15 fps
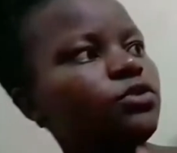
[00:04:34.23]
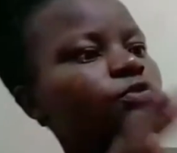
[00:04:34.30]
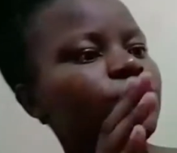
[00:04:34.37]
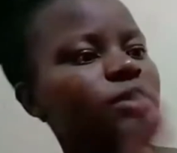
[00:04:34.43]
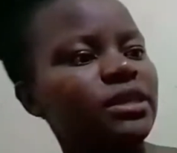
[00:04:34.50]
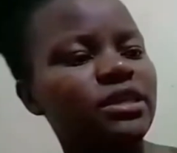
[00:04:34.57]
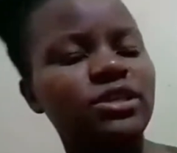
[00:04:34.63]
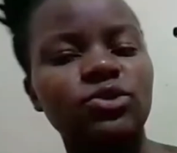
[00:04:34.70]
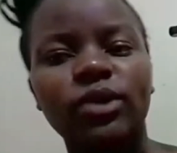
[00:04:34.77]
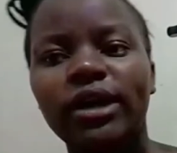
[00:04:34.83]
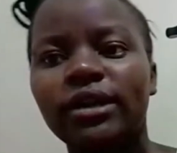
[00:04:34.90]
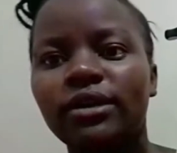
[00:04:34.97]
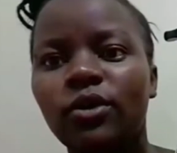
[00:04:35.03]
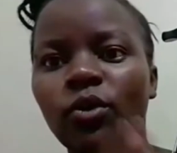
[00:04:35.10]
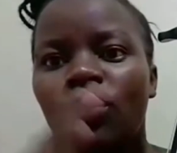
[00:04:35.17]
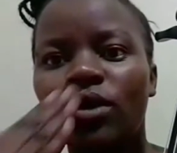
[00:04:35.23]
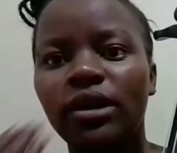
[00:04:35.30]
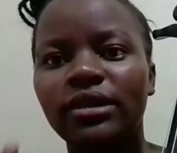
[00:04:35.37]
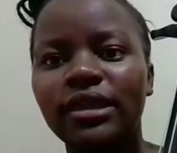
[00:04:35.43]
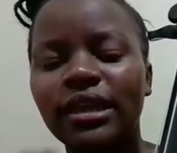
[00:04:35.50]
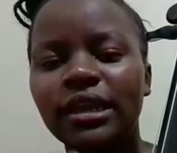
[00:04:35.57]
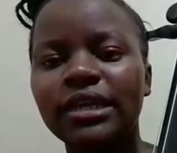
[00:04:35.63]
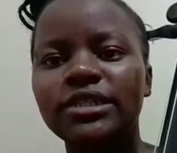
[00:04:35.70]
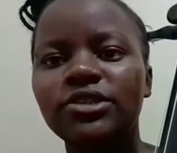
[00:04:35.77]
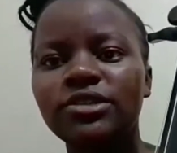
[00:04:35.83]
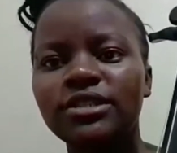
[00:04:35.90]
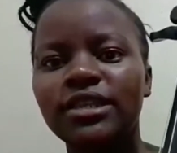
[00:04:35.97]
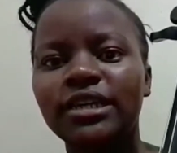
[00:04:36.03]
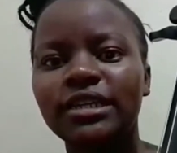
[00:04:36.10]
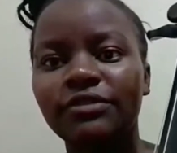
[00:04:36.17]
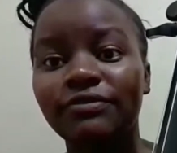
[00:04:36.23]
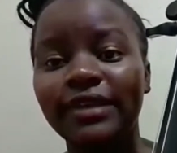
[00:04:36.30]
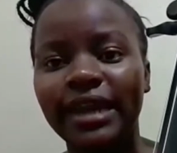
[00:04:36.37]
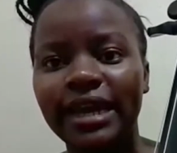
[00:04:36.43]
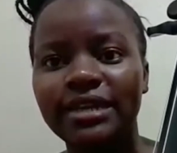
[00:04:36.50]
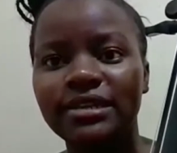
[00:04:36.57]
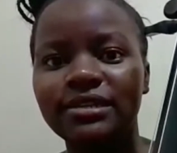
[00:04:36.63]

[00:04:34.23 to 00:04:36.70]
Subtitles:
for this one, the lessons that I've learned,